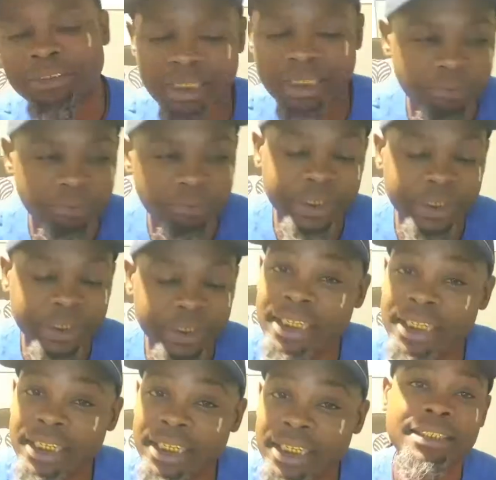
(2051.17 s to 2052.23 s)
free
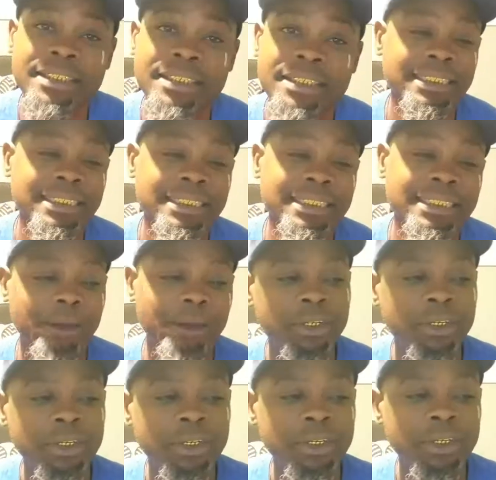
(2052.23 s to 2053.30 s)
cons that's out,
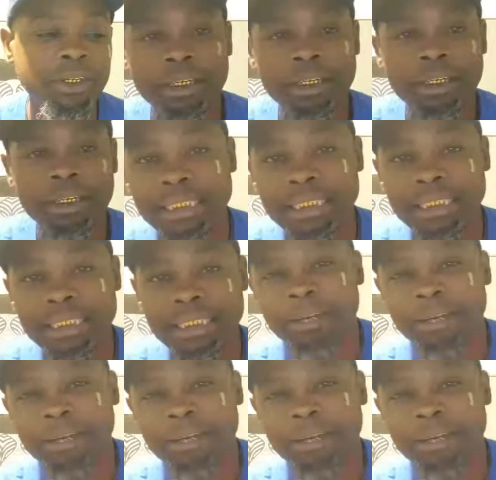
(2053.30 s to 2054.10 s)
uh, 10,000